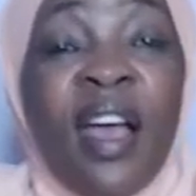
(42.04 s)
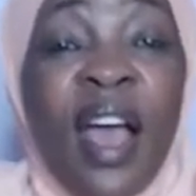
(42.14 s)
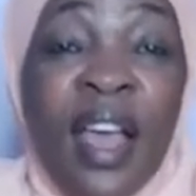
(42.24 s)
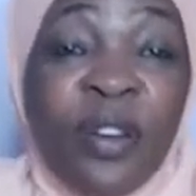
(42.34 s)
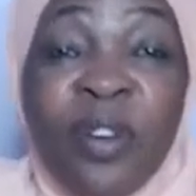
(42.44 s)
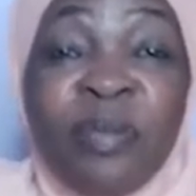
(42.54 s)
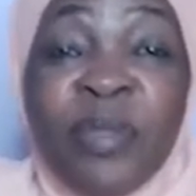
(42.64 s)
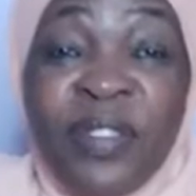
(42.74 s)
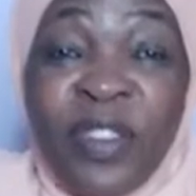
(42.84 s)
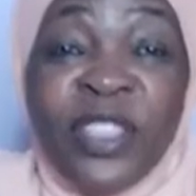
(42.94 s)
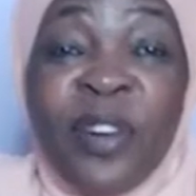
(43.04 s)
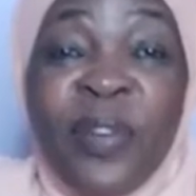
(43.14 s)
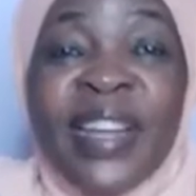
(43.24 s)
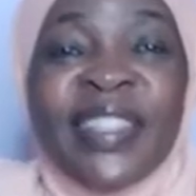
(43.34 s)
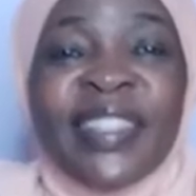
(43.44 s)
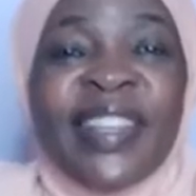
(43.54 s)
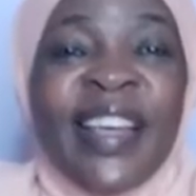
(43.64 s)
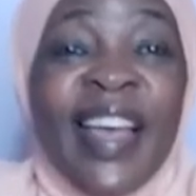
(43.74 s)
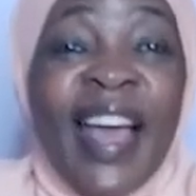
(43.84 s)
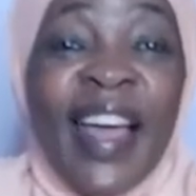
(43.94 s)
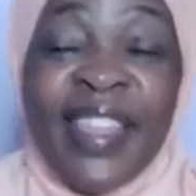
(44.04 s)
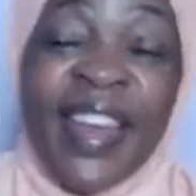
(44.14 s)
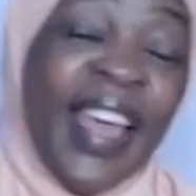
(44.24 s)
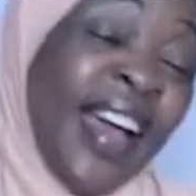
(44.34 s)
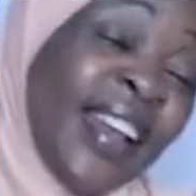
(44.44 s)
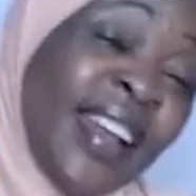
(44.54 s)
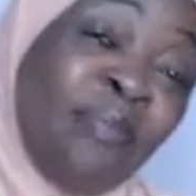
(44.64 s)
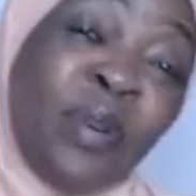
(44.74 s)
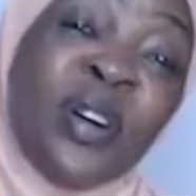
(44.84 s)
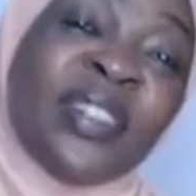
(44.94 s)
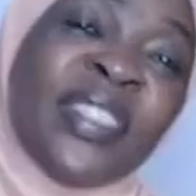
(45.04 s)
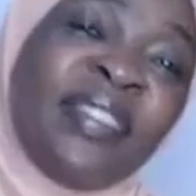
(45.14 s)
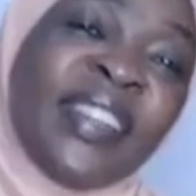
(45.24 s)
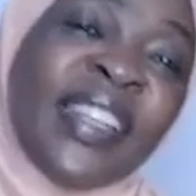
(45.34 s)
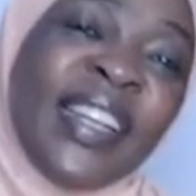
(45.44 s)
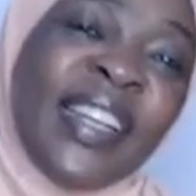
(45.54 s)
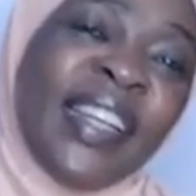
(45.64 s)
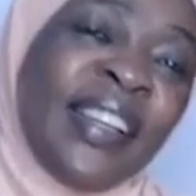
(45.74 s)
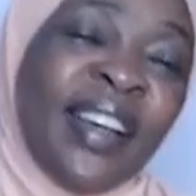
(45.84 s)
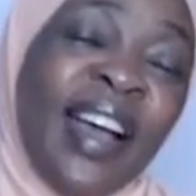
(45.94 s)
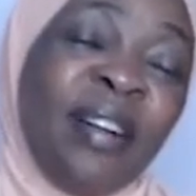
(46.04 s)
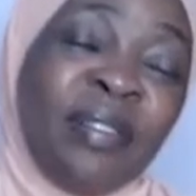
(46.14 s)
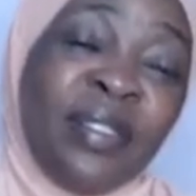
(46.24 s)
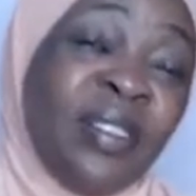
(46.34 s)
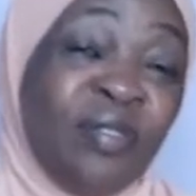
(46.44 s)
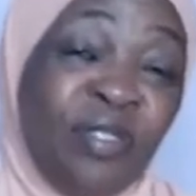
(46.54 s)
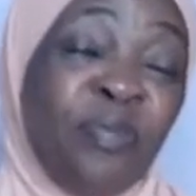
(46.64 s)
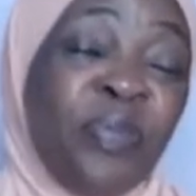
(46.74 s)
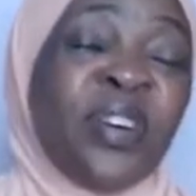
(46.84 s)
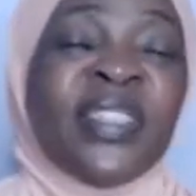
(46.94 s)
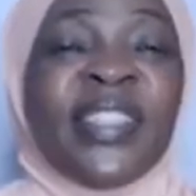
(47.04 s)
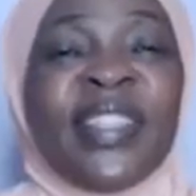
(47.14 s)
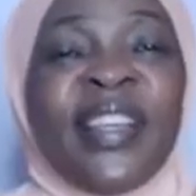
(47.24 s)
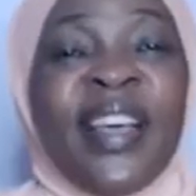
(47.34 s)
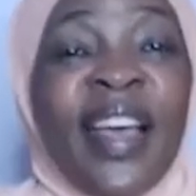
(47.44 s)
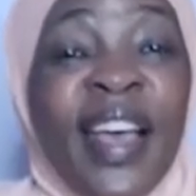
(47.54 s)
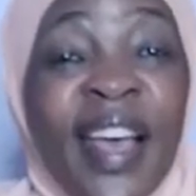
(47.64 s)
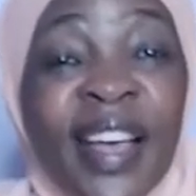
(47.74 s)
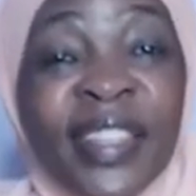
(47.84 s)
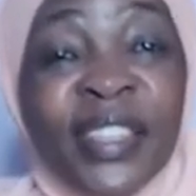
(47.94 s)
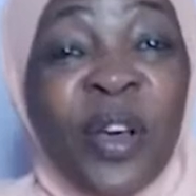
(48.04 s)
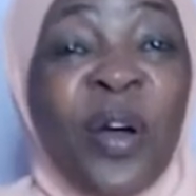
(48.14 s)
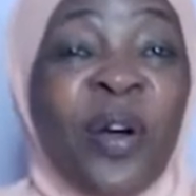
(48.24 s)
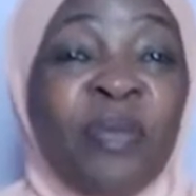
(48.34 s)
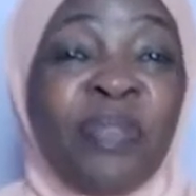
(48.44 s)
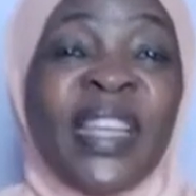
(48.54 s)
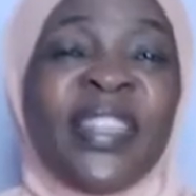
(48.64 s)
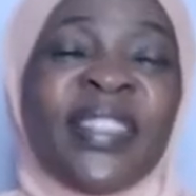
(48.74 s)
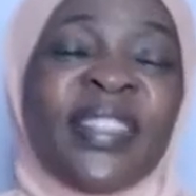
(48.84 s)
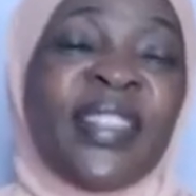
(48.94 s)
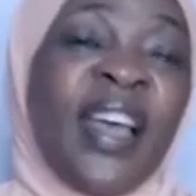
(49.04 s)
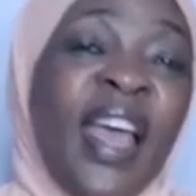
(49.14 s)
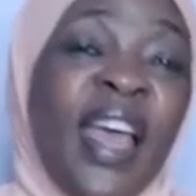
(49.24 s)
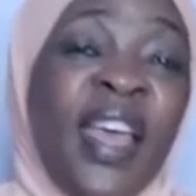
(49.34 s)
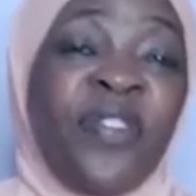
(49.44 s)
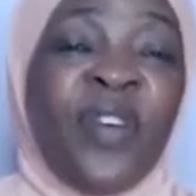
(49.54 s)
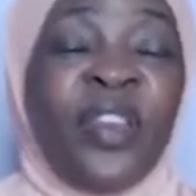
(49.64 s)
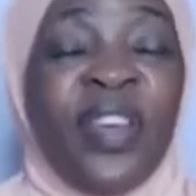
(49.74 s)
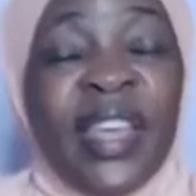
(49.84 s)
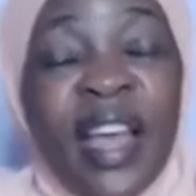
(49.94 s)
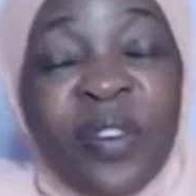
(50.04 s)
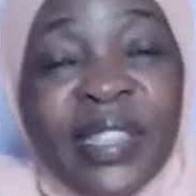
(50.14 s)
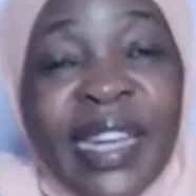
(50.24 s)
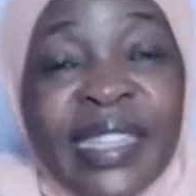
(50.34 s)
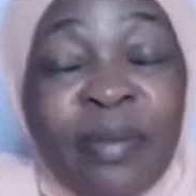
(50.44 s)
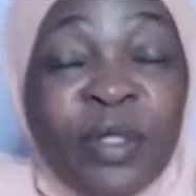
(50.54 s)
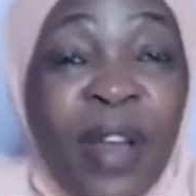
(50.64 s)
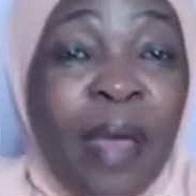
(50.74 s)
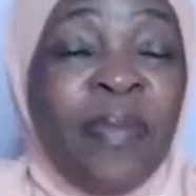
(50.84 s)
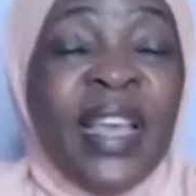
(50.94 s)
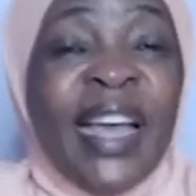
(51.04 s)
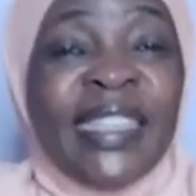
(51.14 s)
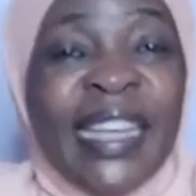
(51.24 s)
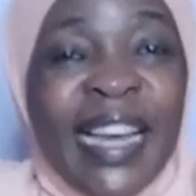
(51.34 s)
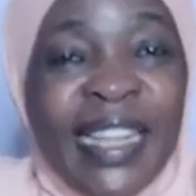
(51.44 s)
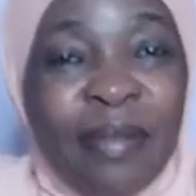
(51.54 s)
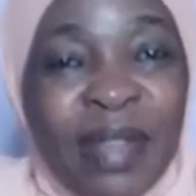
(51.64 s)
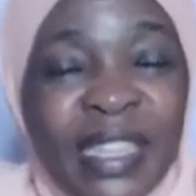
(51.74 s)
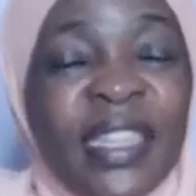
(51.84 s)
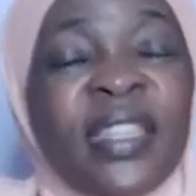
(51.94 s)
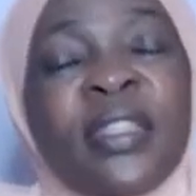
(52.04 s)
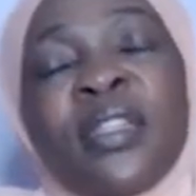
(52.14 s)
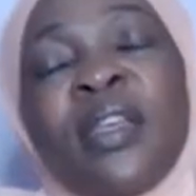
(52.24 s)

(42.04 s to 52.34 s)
I record motivational ones. And then I added books recently, good books. So please, if you are new here, consider subscribing and sharing the message.